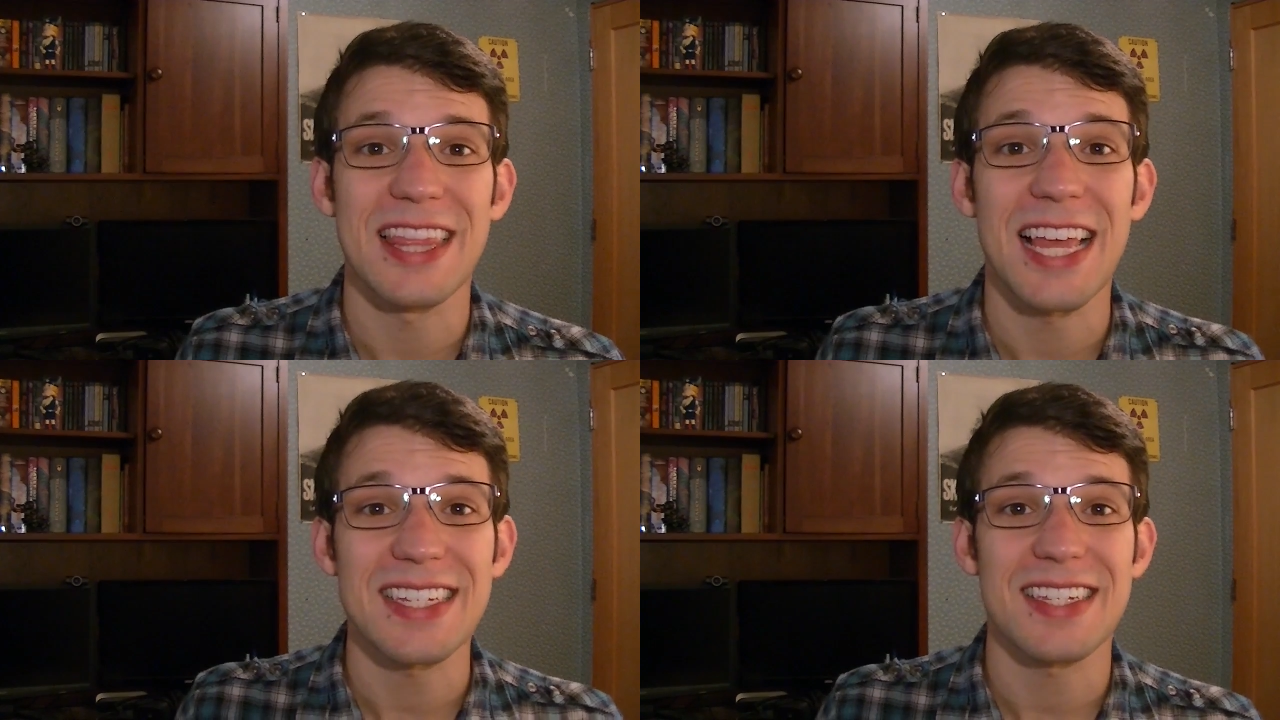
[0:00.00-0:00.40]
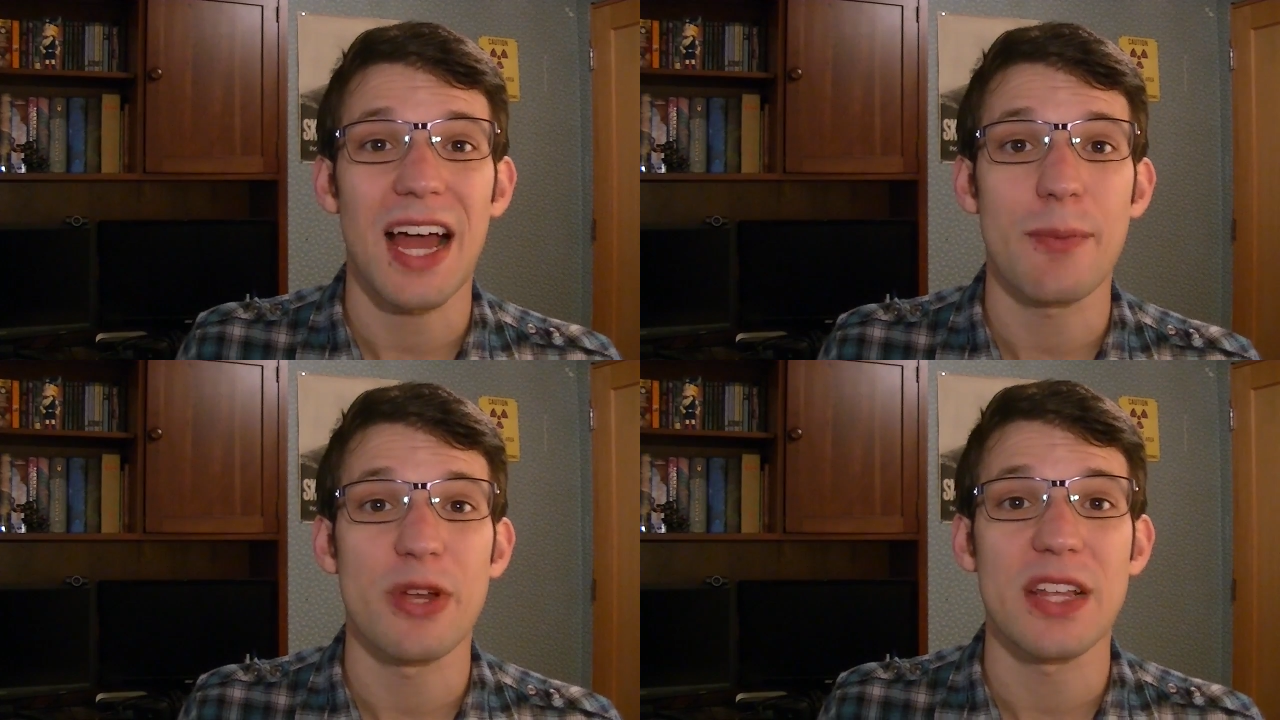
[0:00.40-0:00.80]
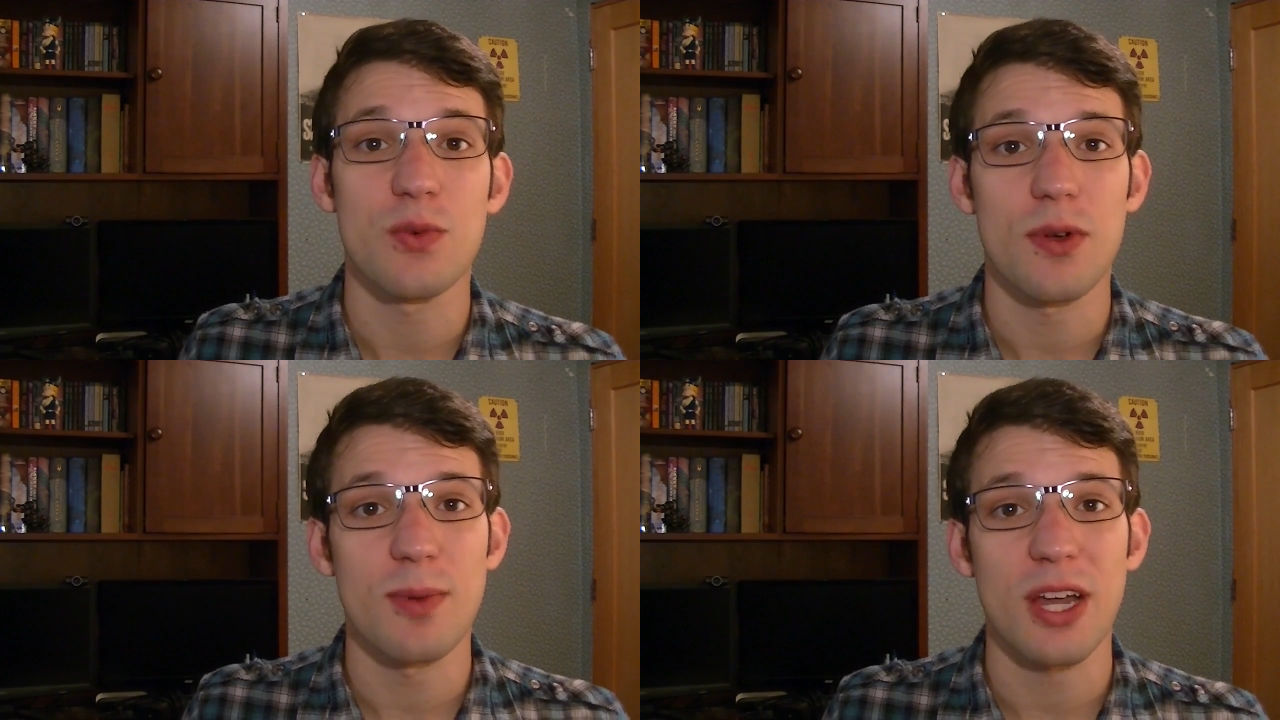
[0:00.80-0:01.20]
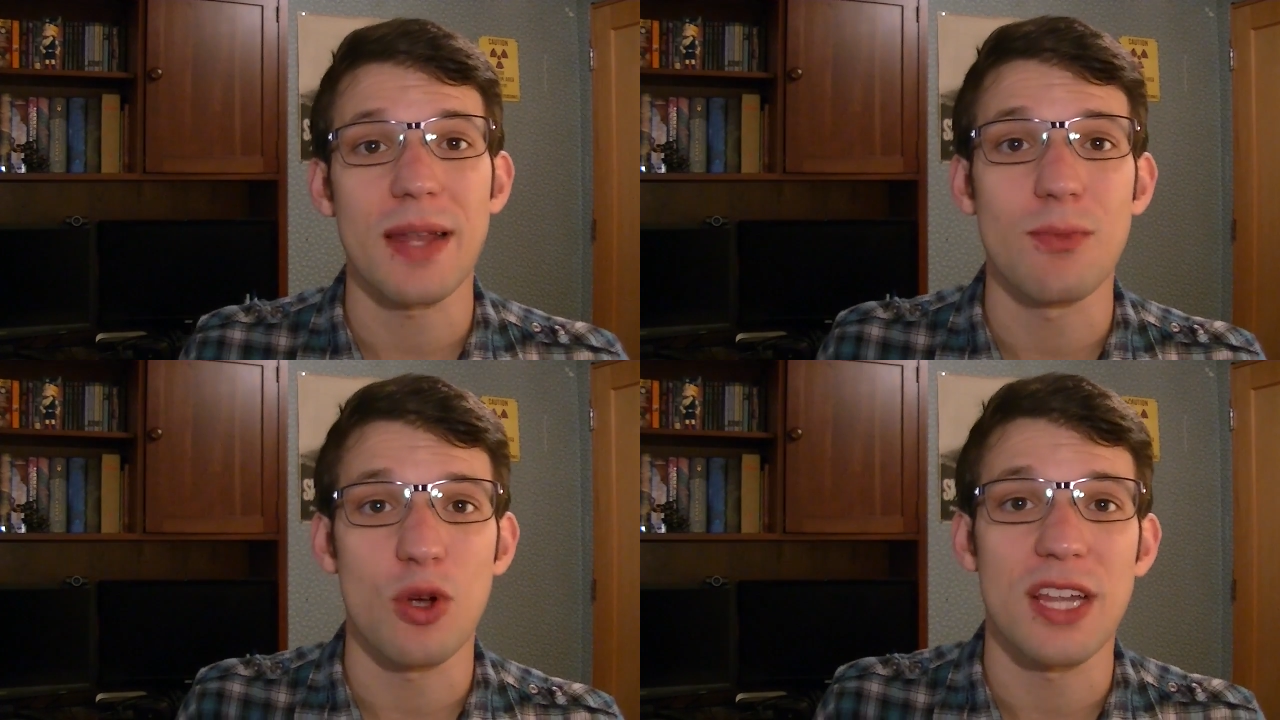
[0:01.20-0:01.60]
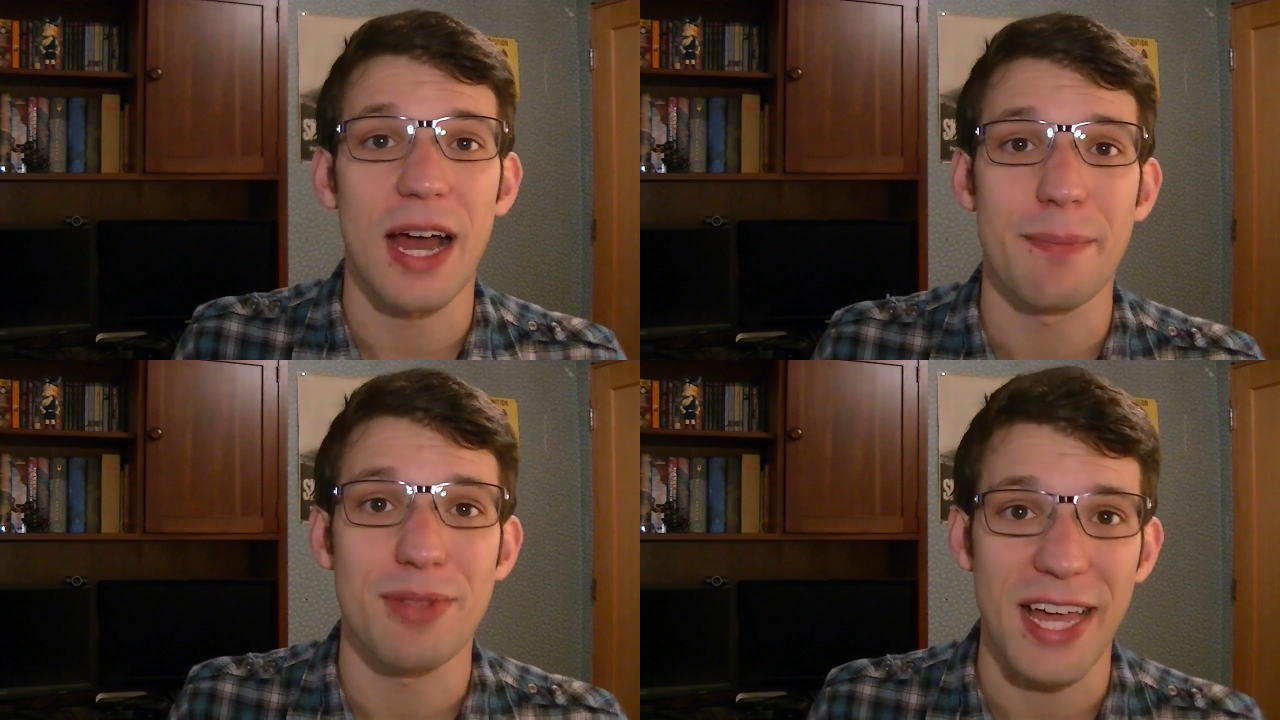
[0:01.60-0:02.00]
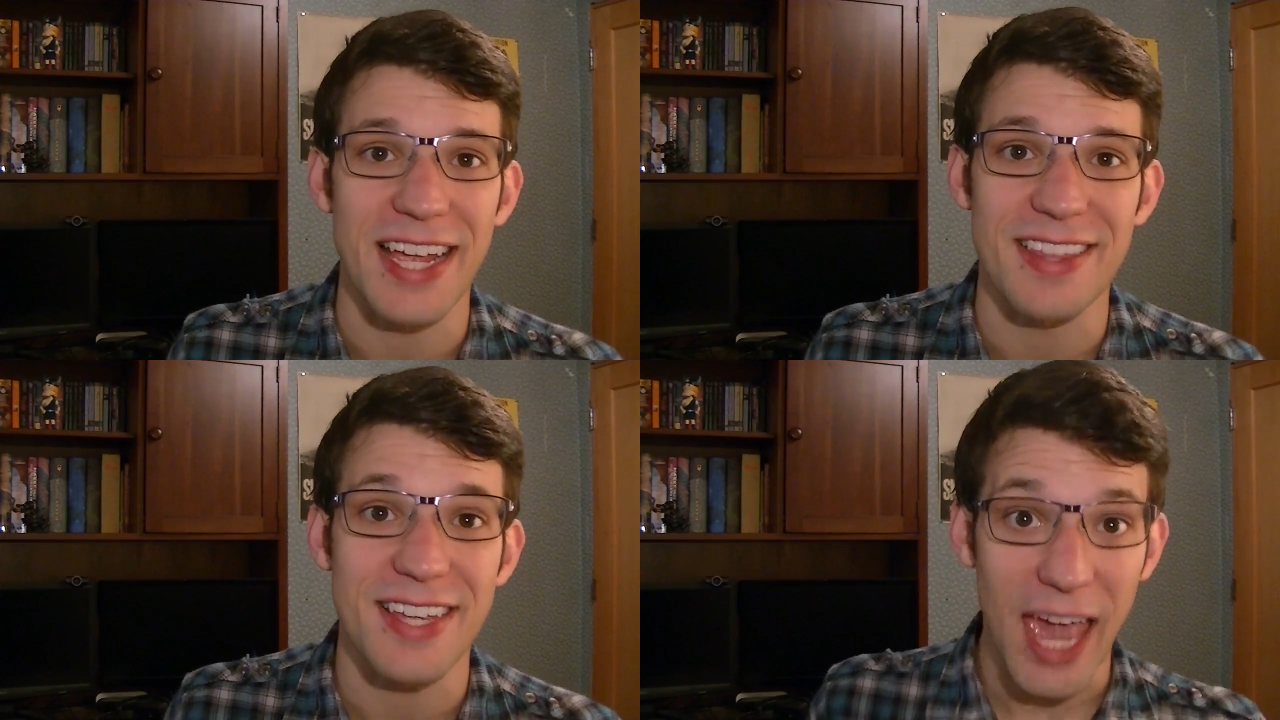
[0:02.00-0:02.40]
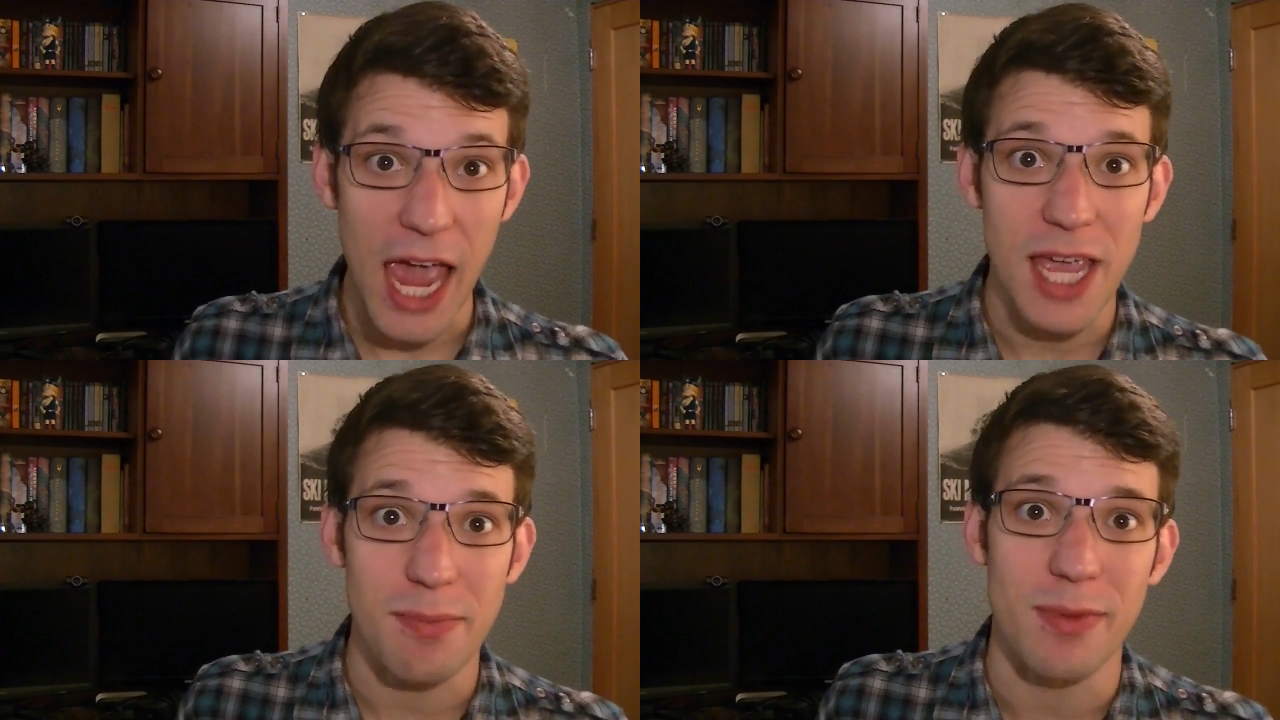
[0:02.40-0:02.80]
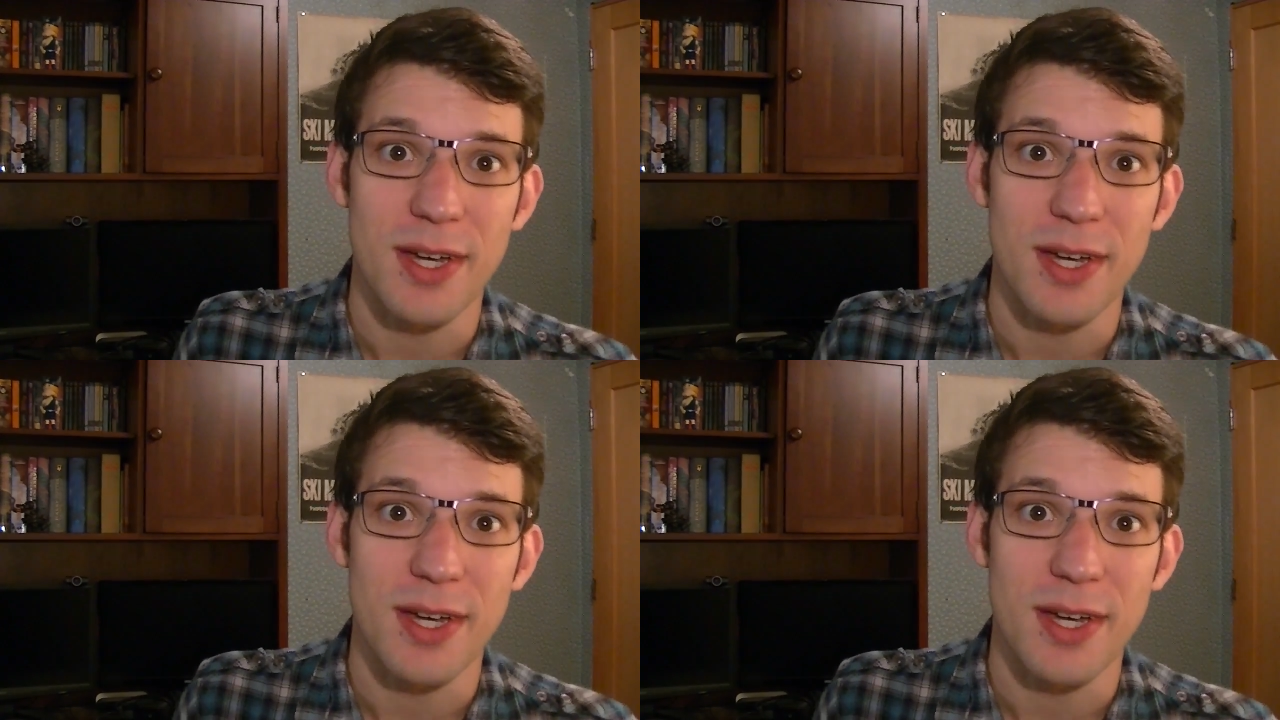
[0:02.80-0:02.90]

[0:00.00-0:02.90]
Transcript: less time reading the rulebook and more time playing the game.